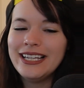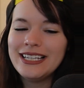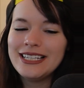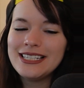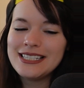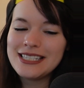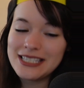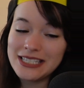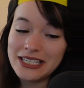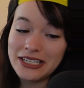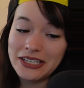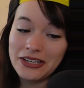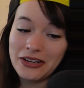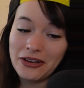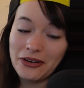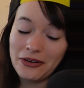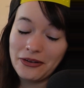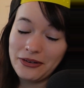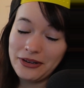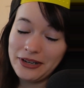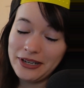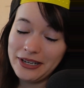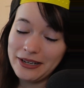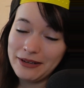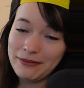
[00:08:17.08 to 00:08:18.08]

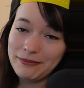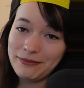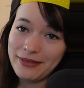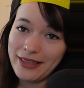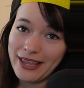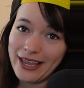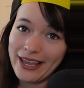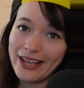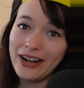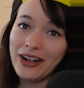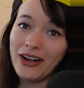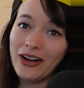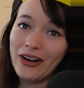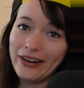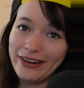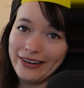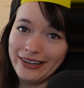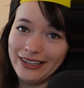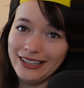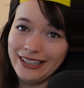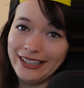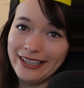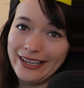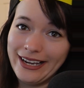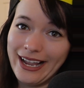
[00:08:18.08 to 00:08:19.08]
Syngonium that
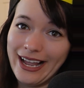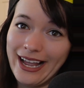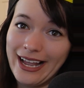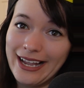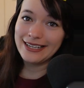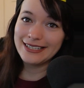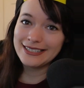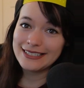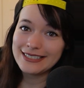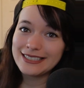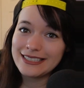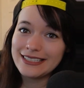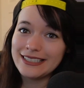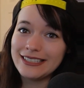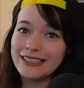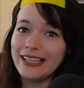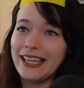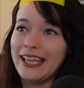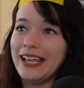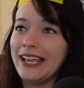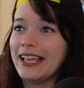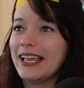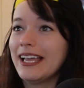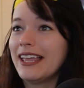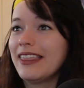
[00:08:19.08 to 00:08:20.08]
Harley has.
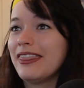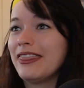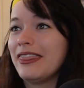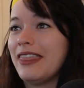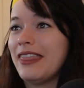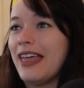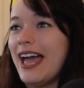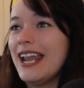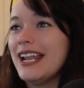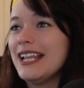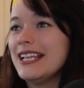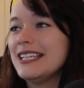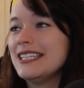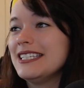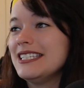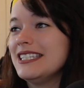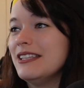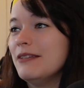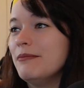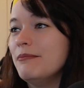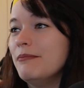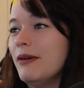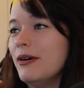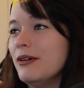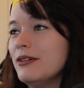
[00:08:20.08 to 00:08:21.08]
That is
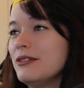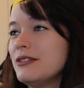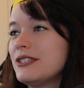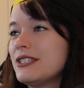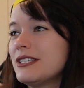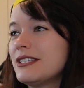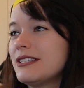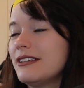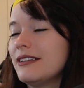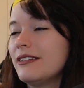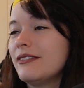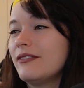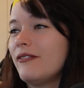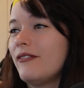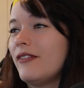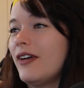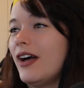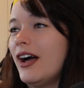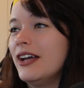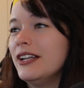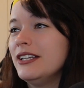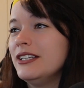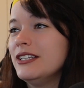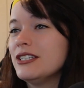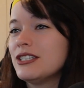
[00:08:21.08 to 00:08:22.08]
the most
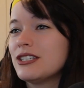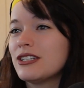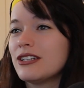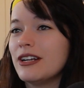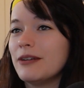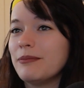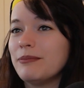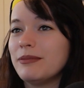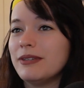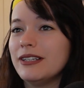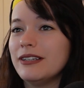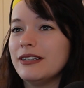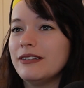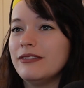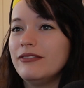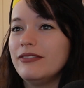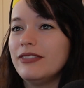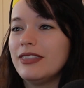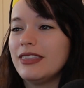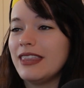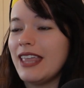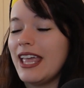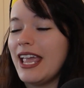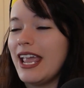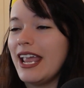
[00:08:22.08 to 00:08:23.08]
undescriptive
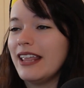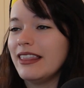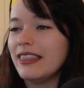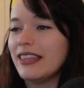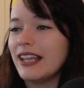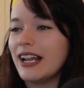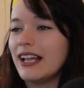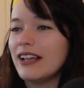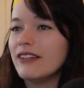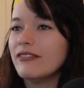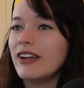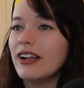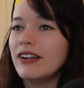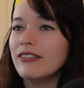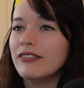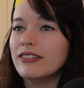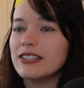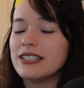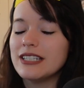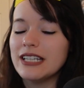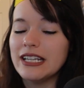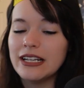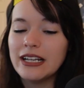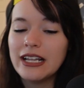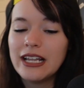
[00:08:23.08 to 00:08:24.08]
thing that I've ever
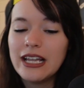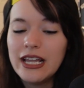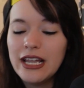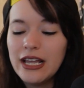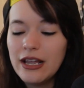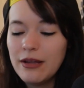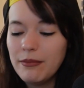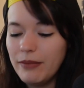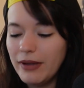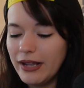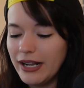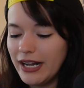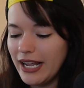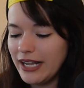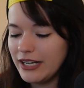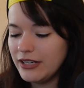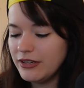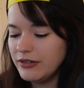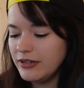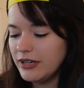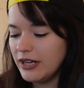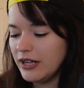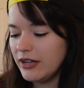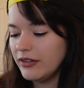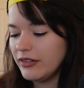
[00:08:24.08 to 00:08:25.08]
seen. But I
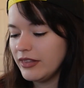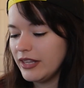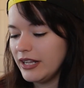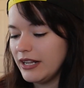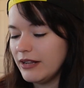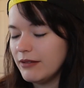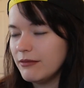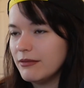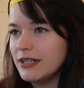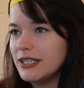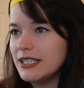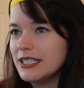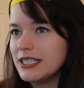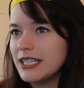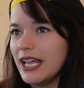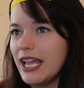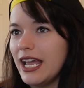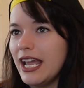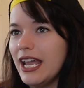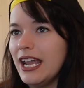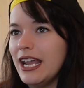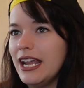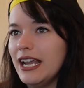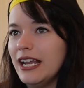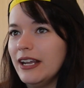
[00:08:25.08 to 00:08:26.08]
do know that it was
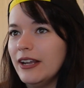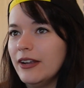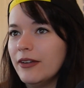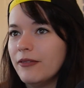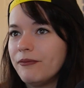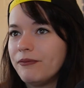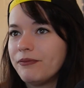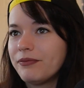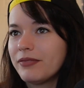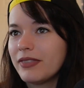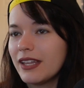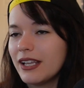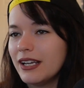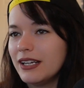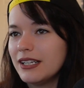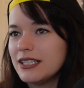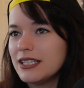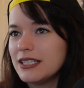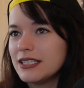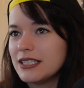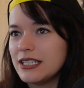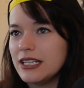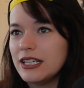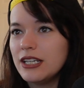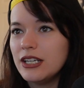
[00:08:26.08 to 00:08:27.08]
a
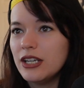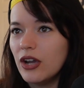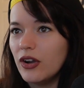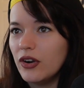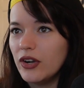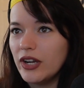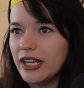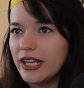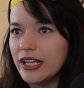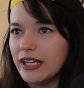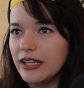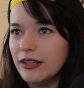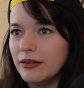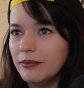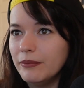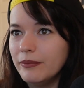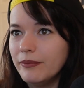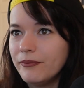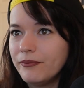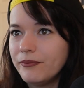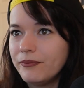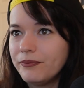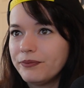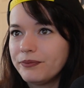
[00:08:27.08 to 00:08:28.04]
Syngonium,